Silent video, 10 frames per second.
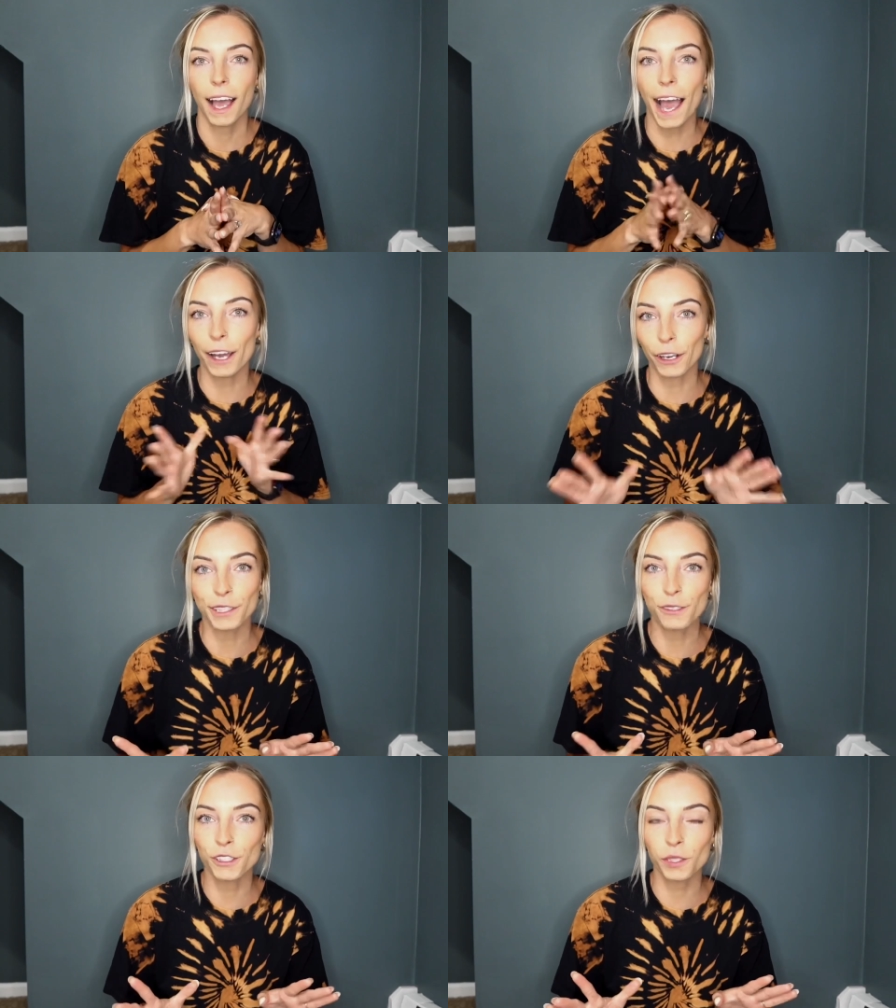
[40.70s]
I
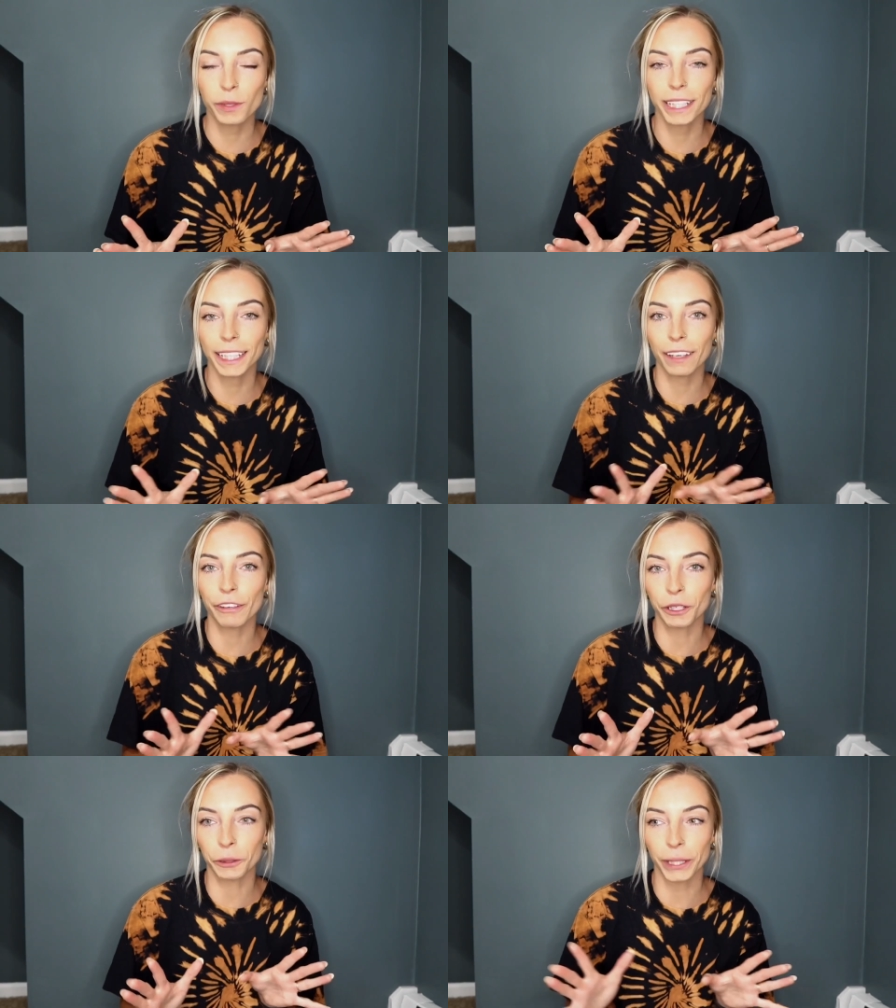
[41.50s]
also just want to give
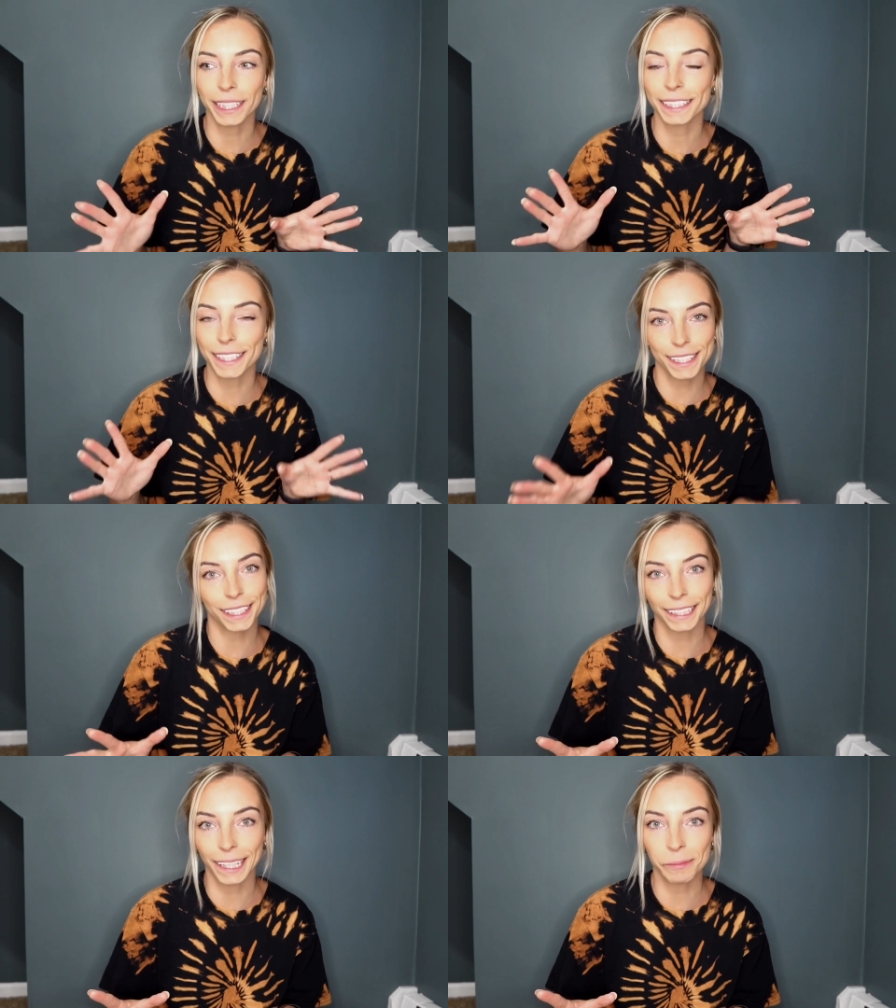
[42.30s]
a quick
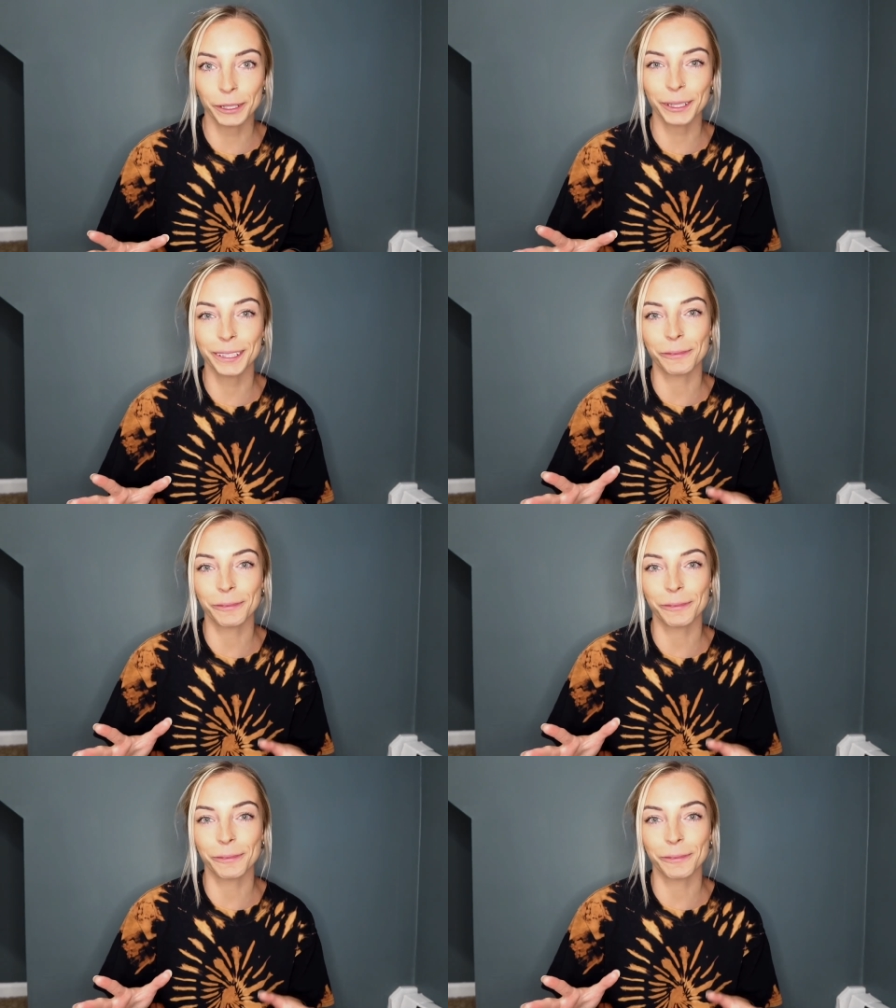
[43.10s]
disclaimer.